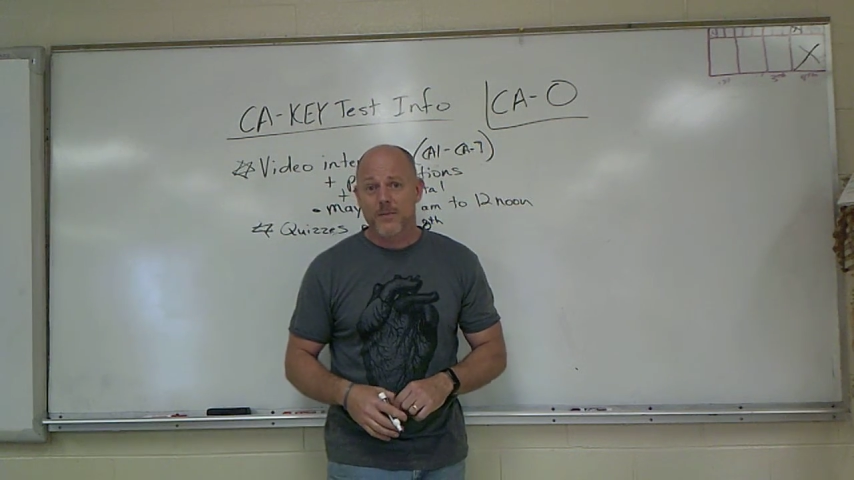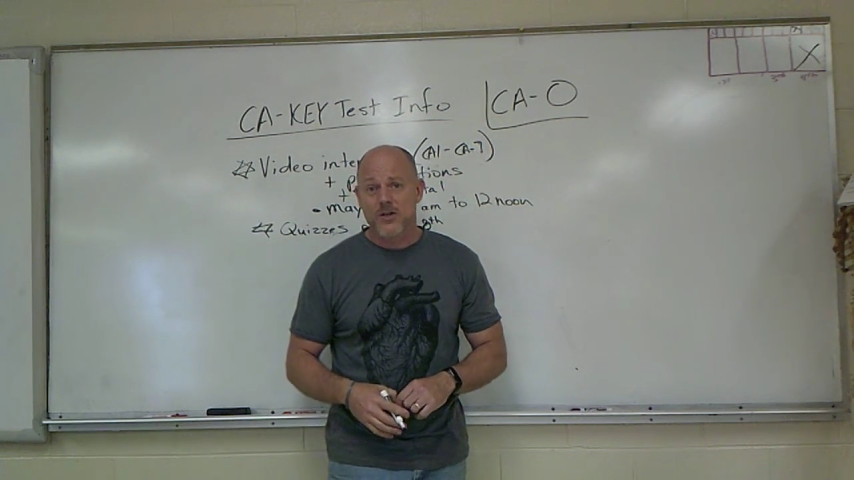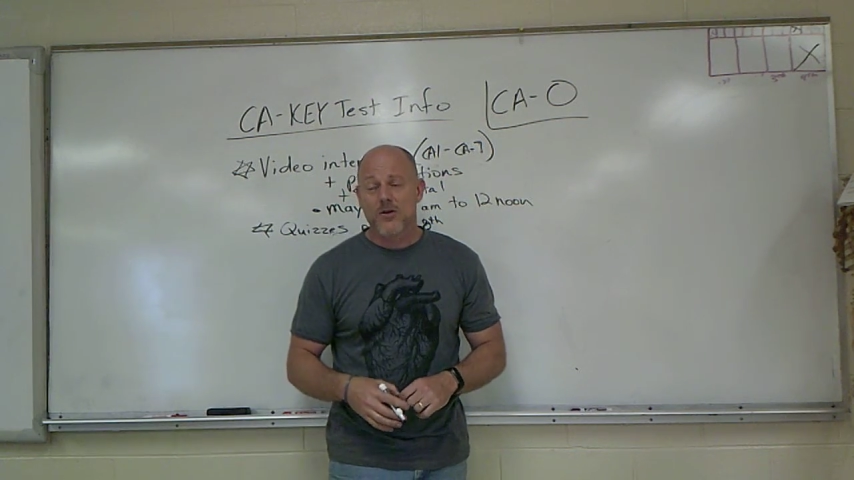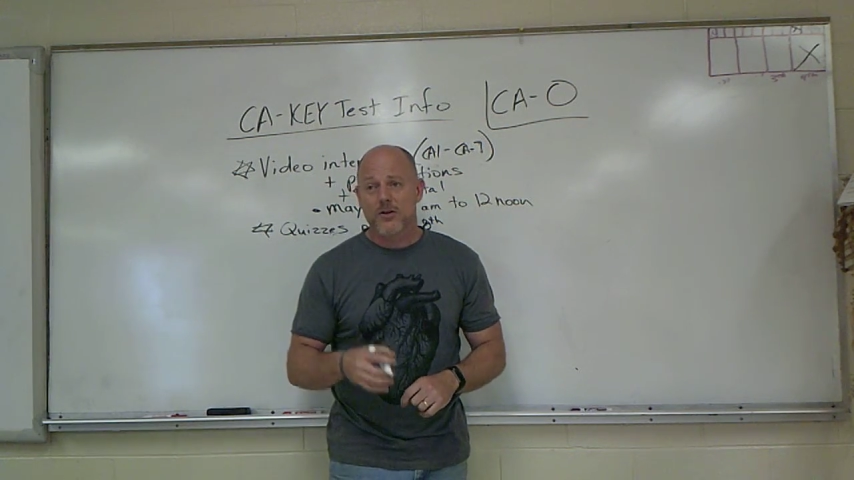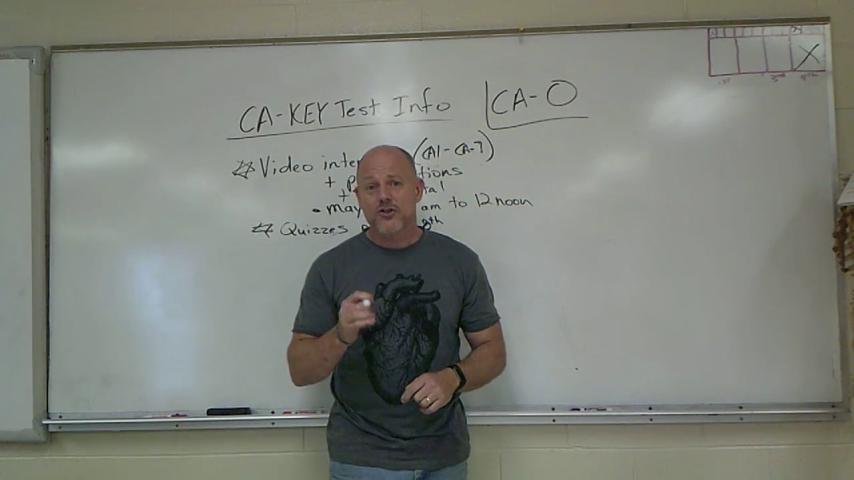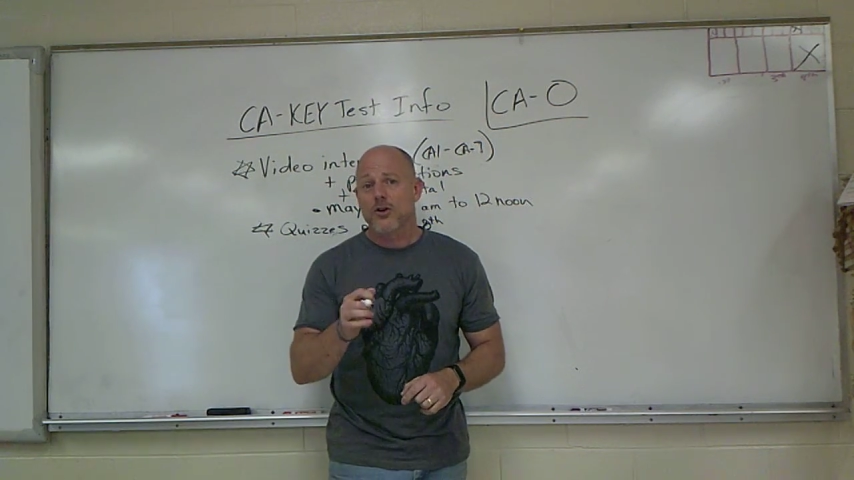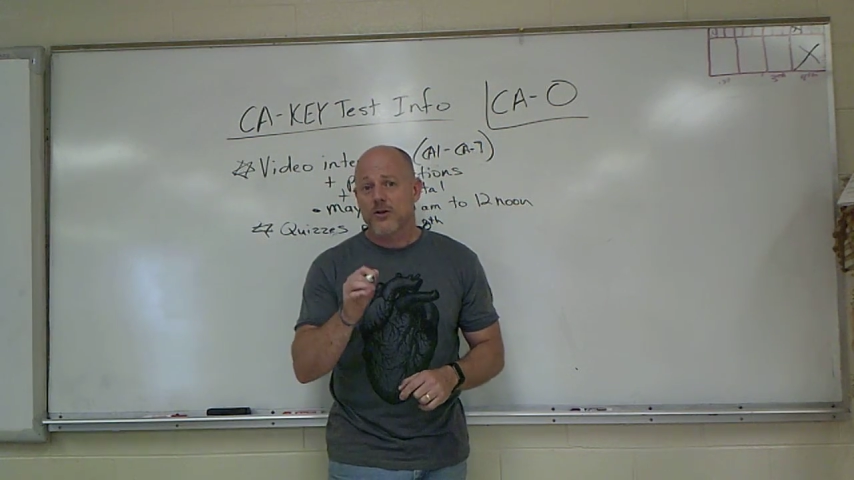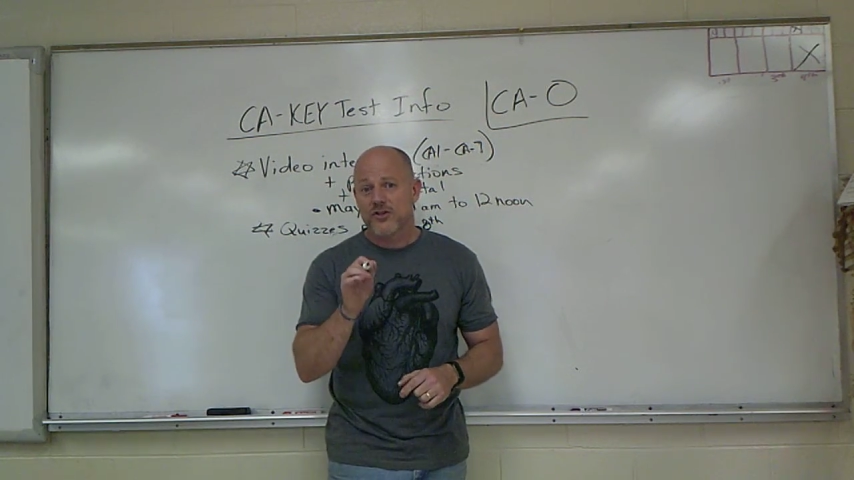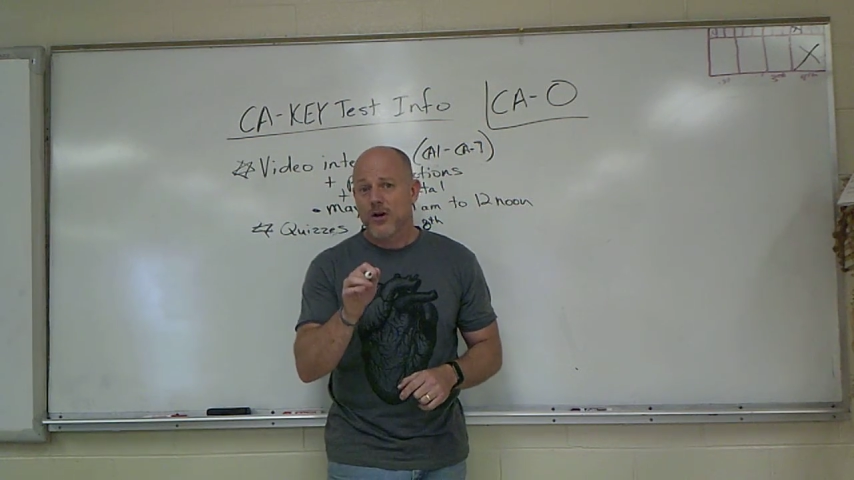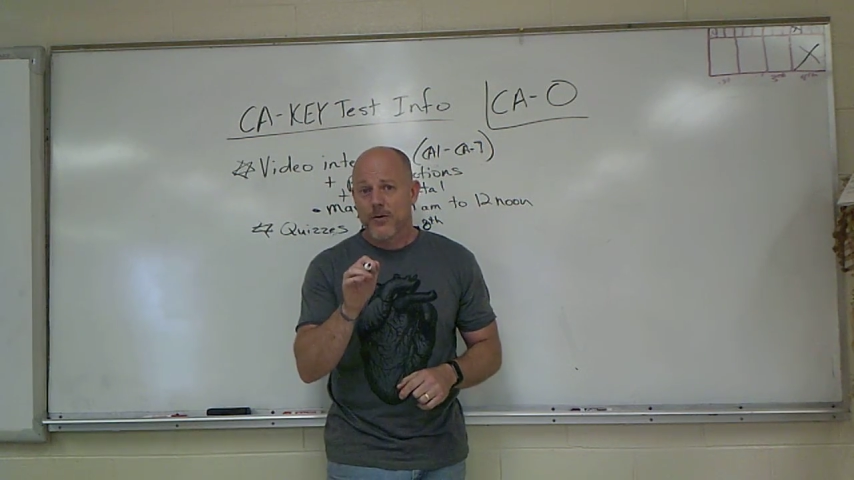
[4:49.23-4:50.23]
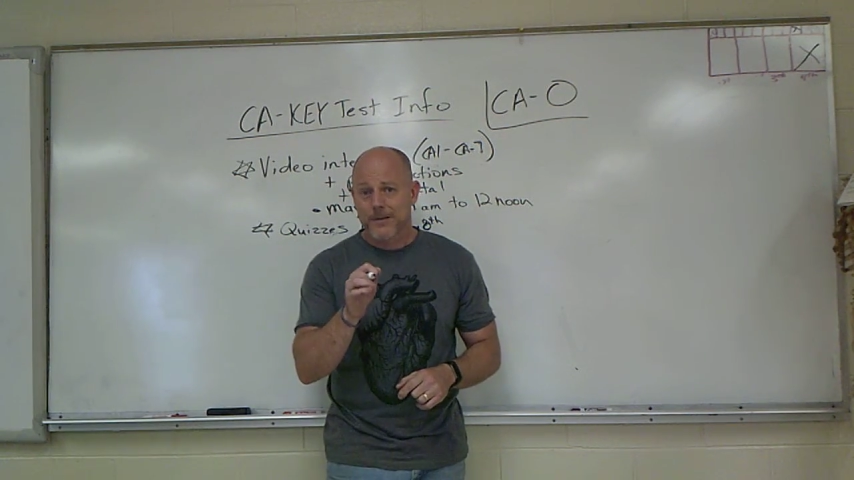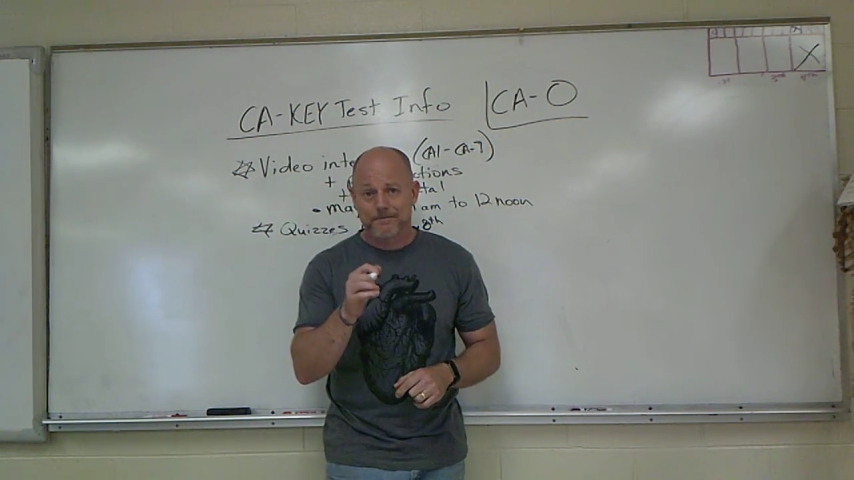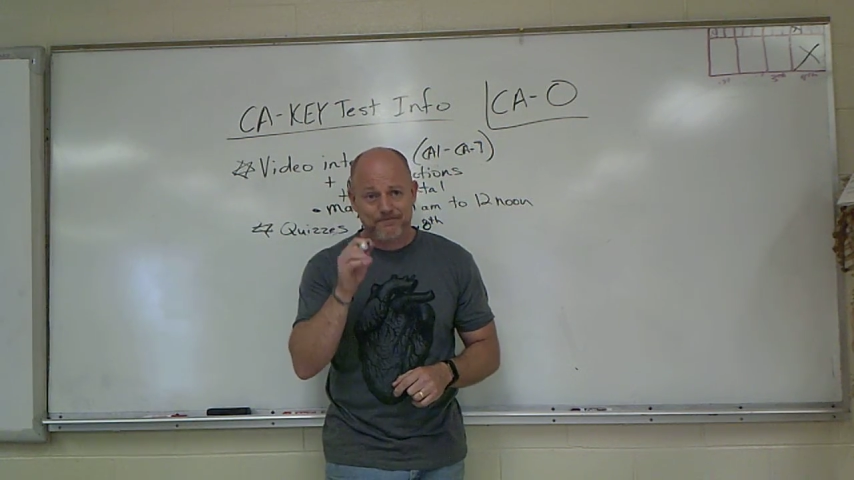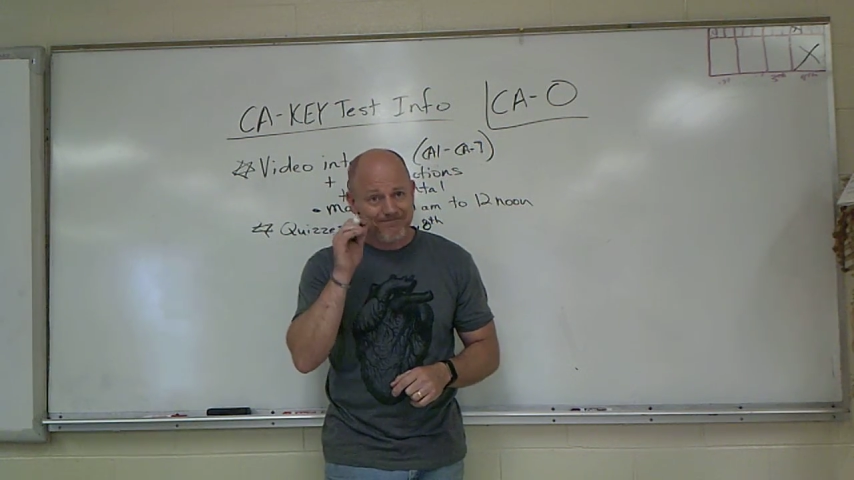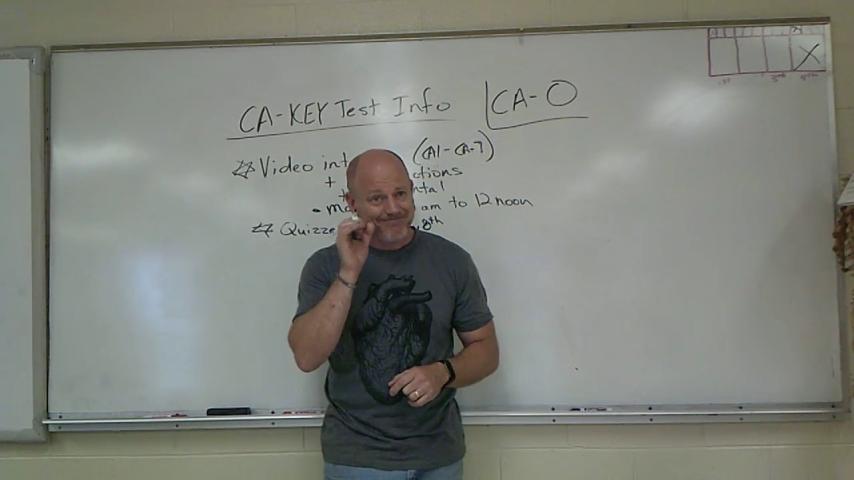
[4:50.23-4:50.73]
of you are showing,